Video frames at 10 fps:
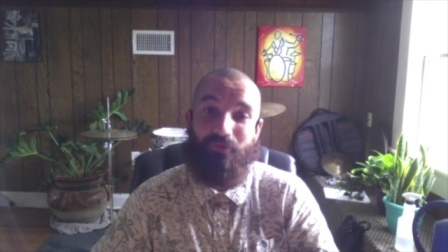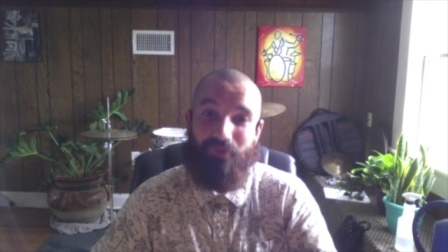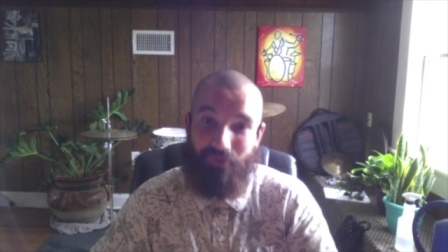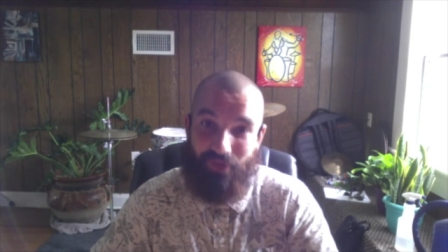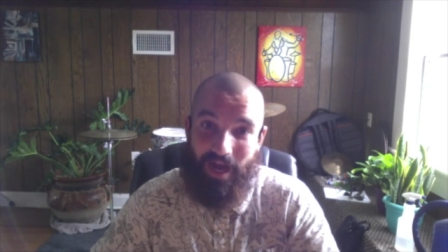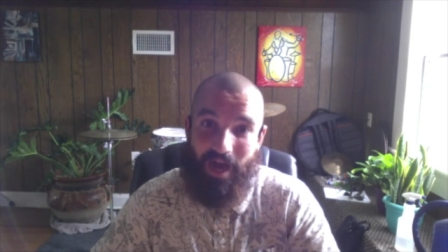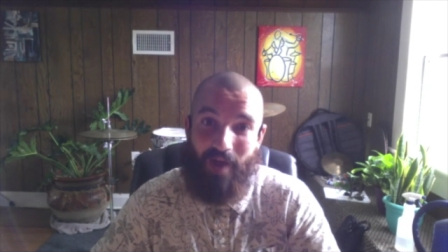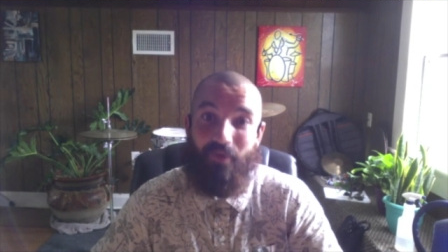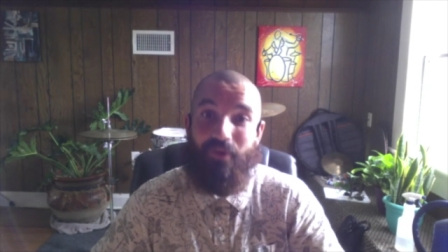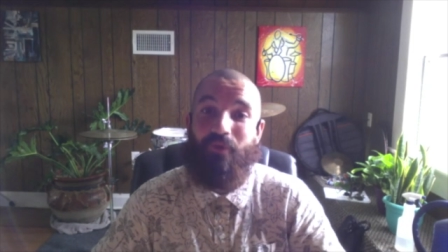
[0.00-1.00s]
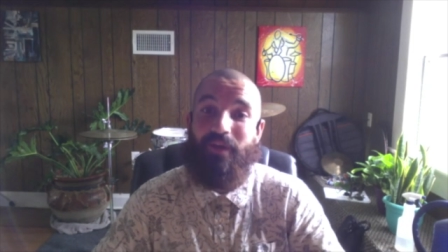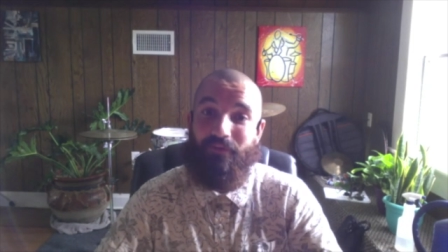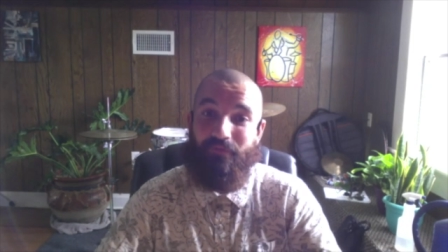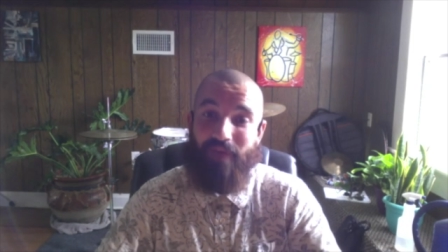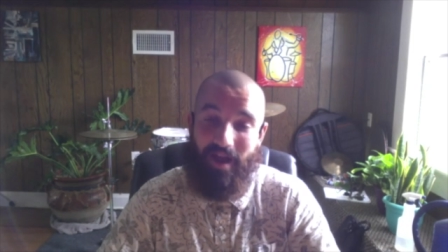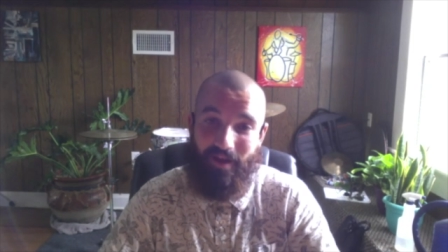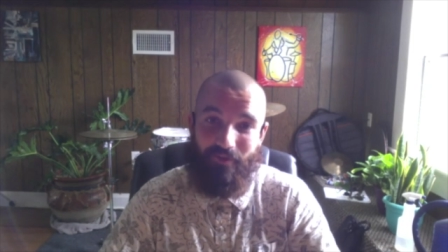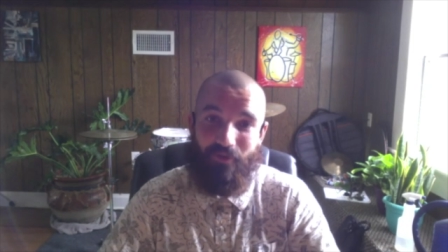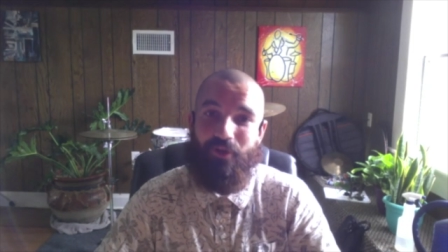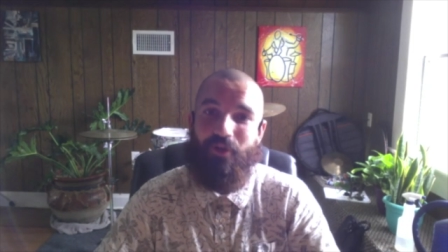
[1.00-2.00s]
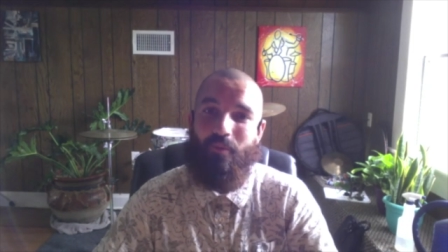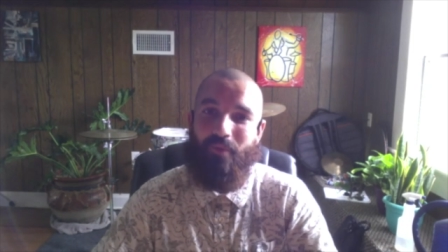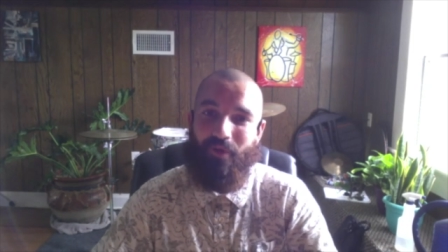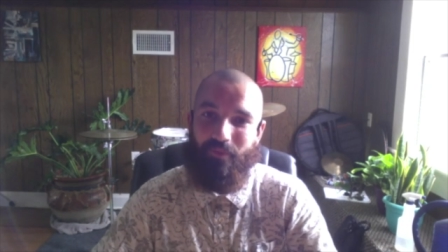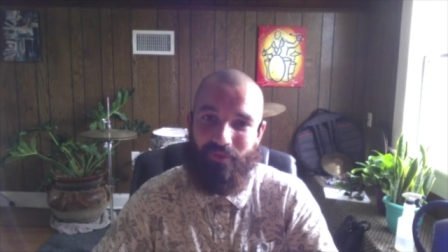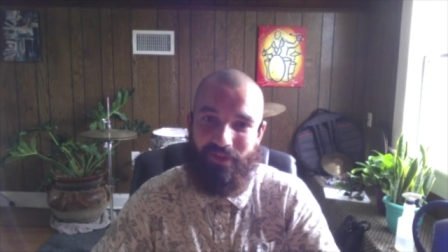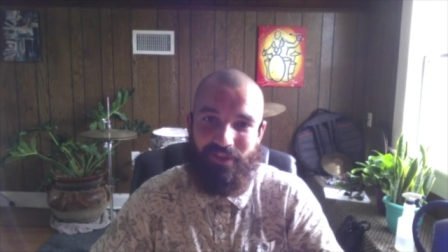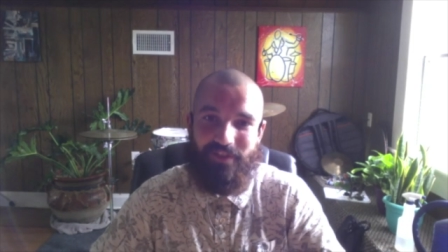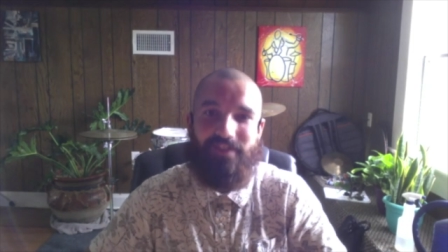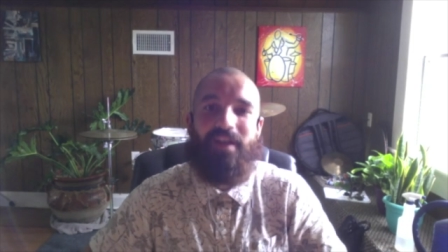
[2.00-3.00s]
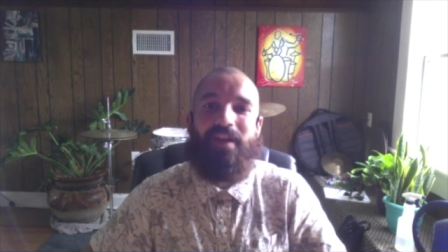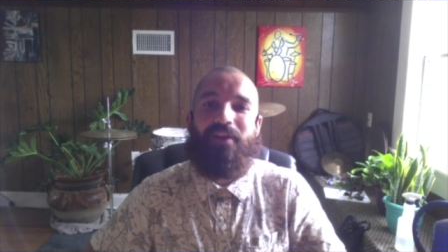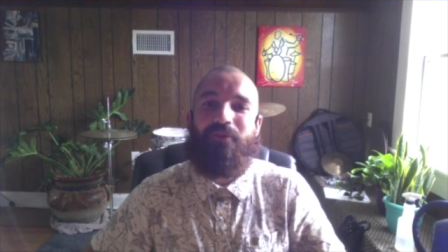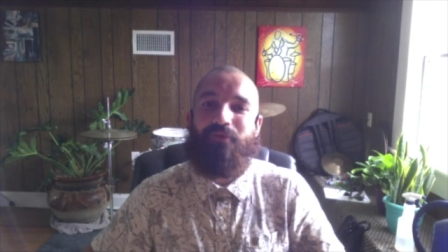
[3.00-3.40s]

job or you don't get fired or you don't burn bridges. You just